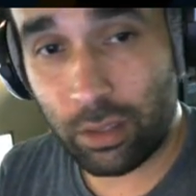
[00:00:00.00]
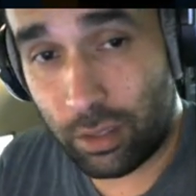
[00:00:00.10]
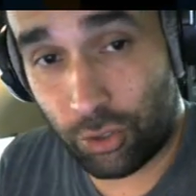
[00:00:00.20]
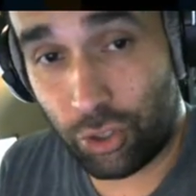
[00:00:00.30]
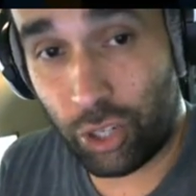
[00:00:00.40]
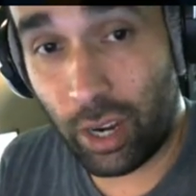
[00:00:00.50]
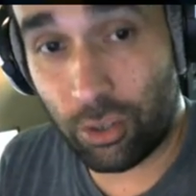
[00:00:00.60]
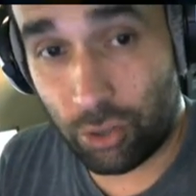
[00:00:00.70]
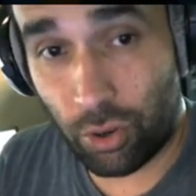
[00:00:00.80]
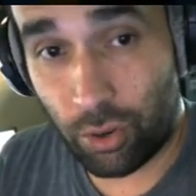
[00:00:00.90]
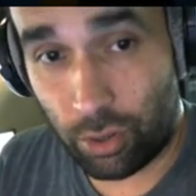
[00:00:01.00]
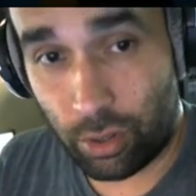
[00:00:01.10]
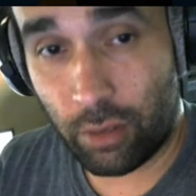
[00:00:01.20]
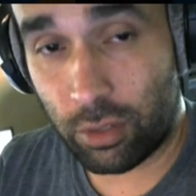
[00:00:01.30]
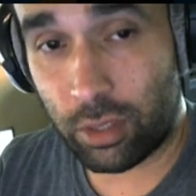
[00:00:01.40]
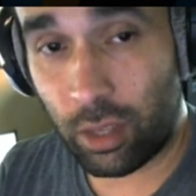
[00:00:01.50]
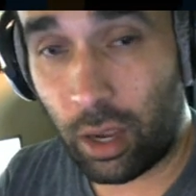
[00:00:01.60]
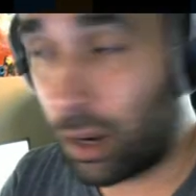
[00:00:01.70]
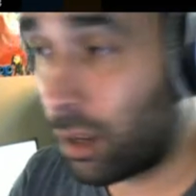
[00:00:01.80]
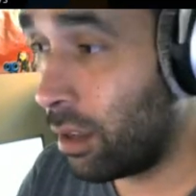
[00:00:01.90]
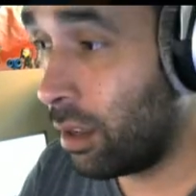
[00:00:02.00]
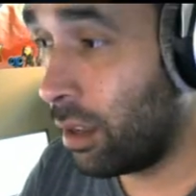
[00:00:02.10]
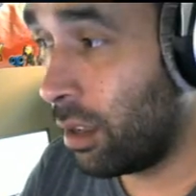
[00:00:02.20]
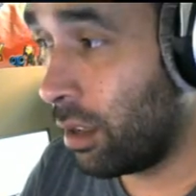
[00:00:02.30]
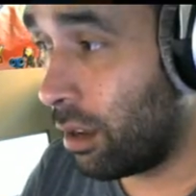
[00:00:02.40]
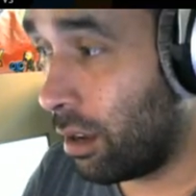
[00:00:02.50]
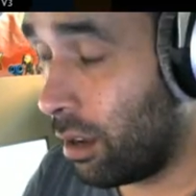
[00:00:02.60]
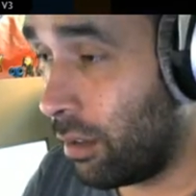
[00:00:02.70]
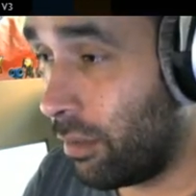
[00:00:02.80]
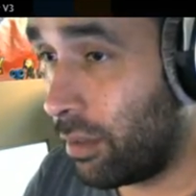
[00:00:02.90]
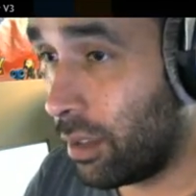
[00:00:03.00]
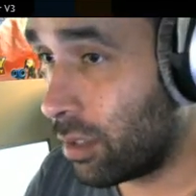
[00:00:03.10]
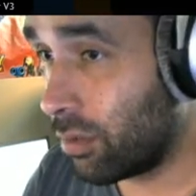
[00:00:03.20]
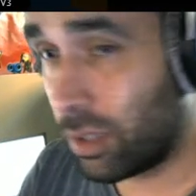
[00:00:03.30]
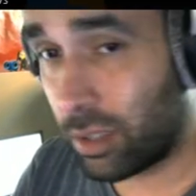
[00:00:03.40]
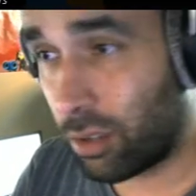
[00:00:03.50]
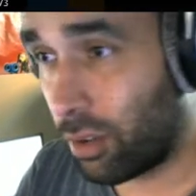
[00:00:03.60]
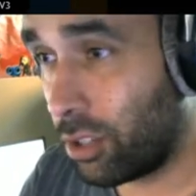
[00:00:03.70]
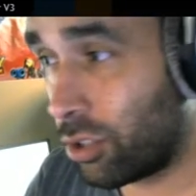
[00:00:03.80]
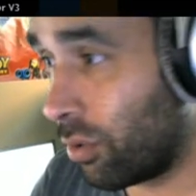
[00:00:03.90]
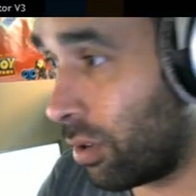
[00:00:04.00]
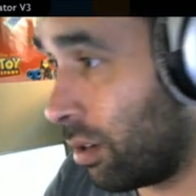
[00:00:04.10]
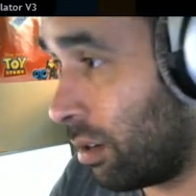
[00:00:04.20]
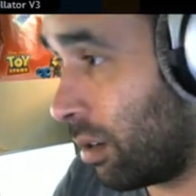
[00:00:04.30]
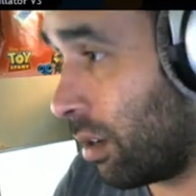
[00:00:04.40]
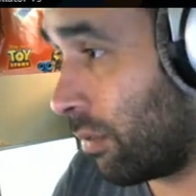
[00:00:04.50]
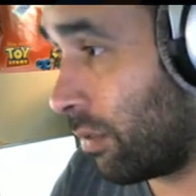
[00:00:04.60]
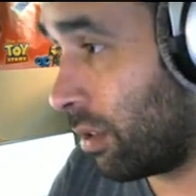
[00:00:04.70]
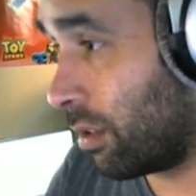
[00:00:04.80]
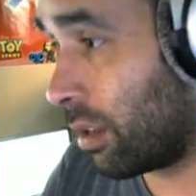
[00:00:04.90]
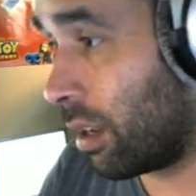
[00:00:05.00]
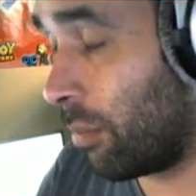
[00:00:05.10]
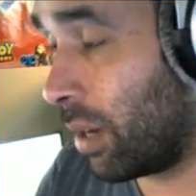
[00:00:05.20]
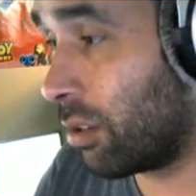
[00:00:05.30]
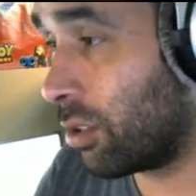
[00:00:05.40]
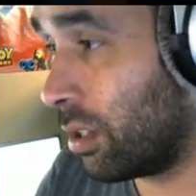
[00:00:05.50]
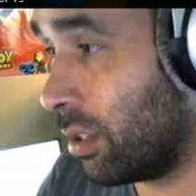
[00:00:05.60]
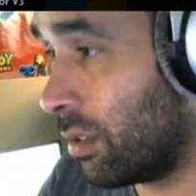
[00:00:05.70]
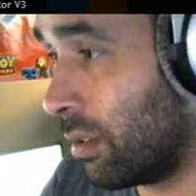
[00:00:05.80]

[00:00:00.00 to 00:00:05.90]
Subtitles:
a giant turd of a stock. This one is a great short. Look at how bearish it is.